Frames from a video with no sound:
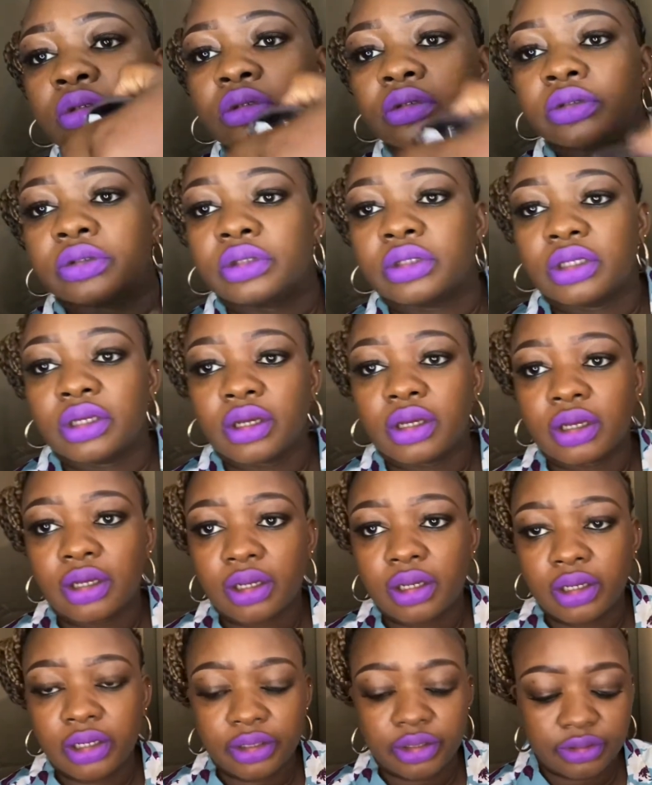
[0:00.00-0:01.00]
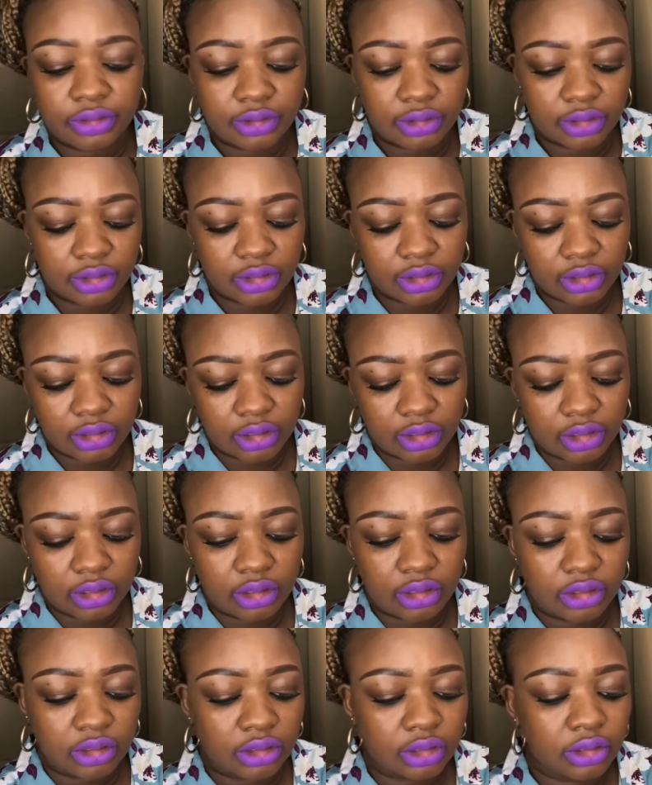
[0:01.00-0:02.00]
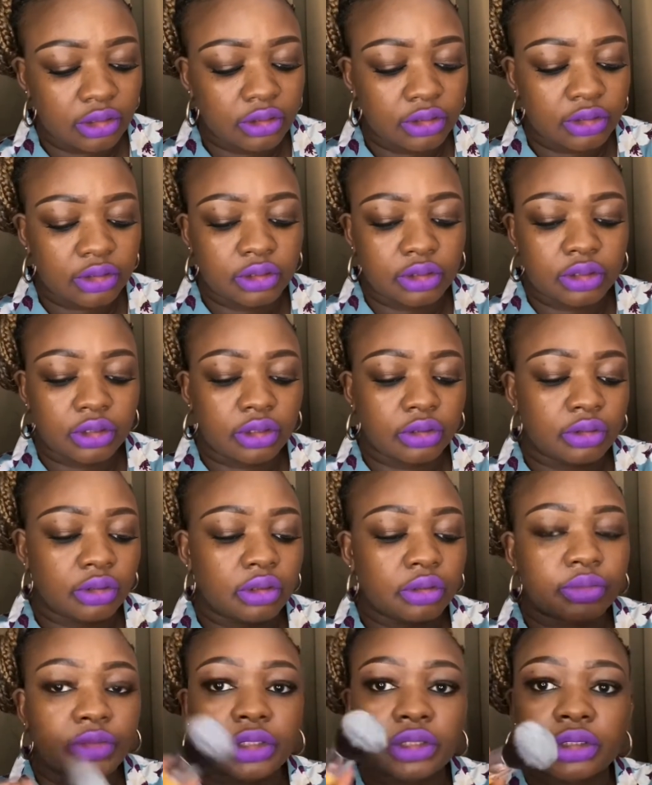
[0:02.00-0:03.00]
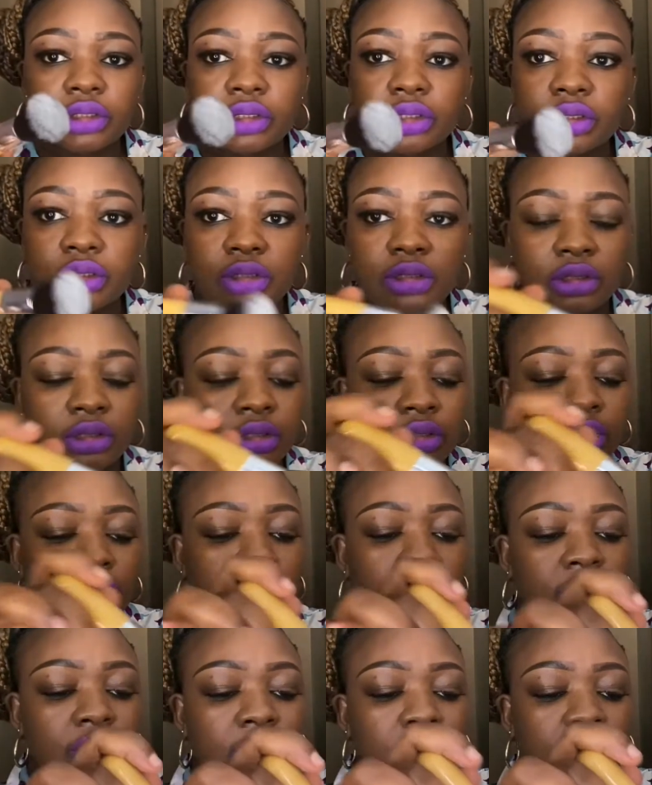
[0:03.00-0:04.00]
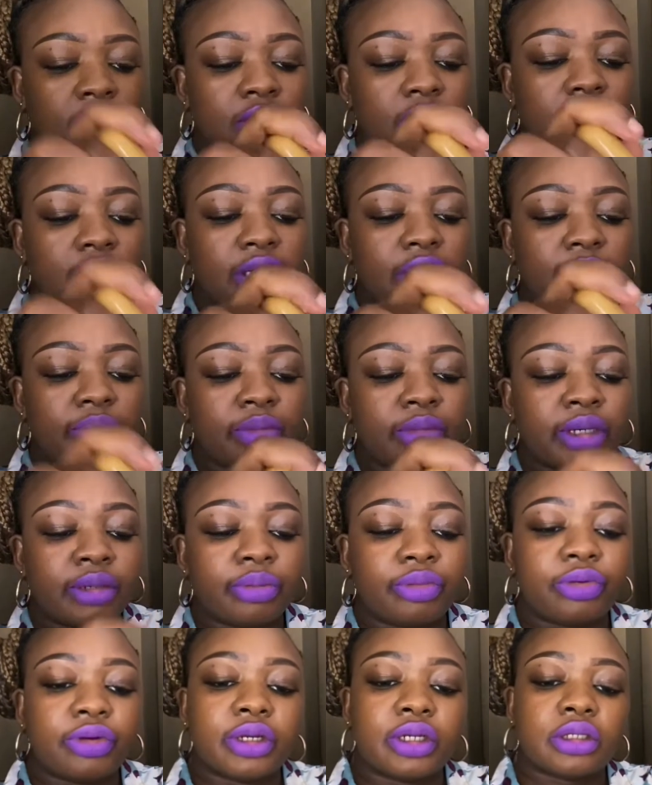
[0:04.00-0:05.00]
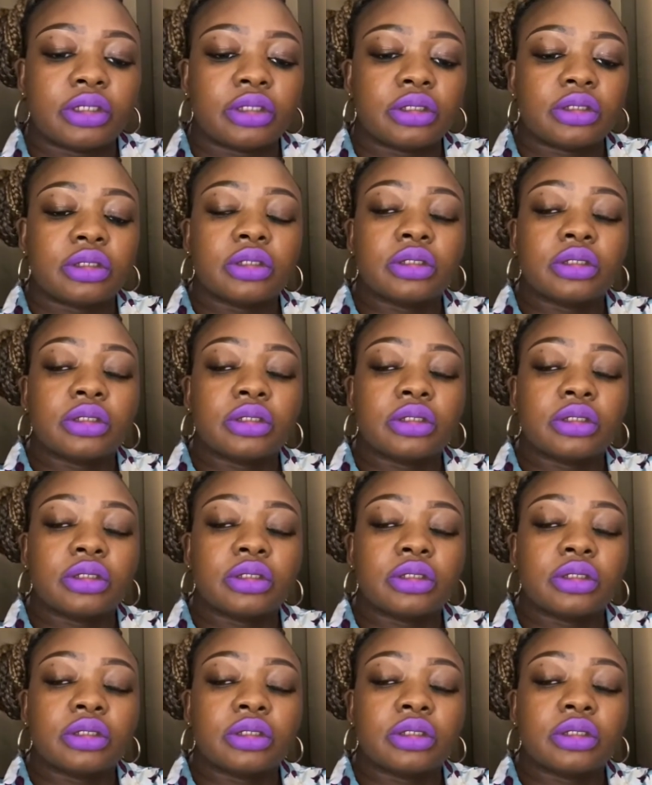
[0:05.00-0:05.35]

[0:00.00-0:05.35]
the highlighter is looking. So I'm just gonna dab my brush.